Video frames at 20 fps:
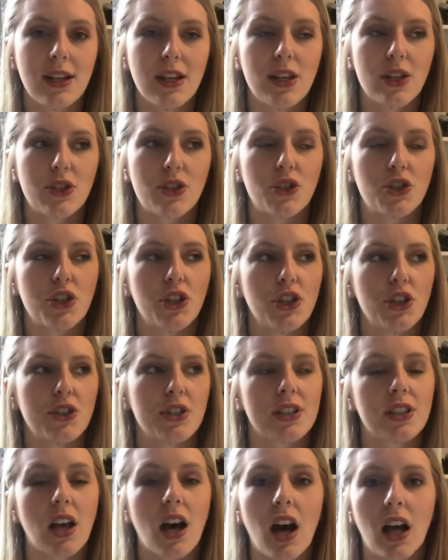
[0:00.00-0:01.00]
So she
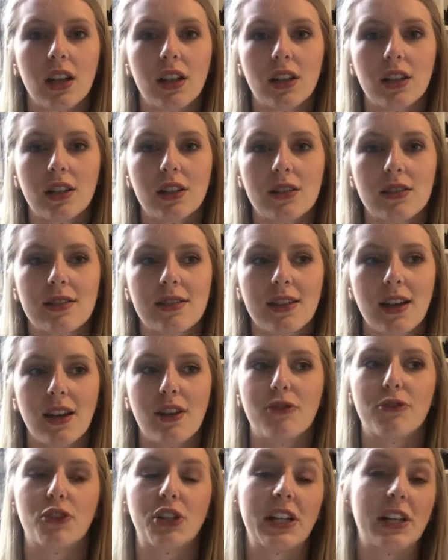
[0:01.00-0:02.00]
uses colours,
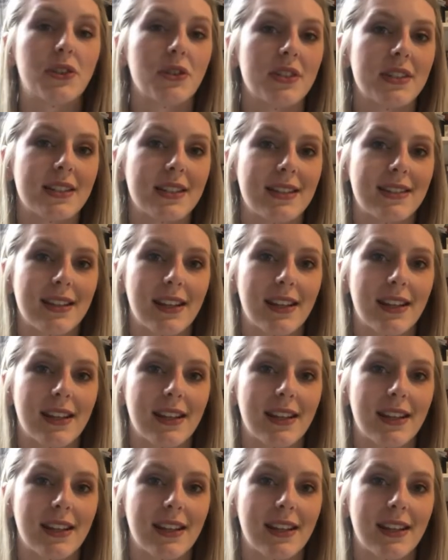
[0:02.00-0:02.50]
fragrances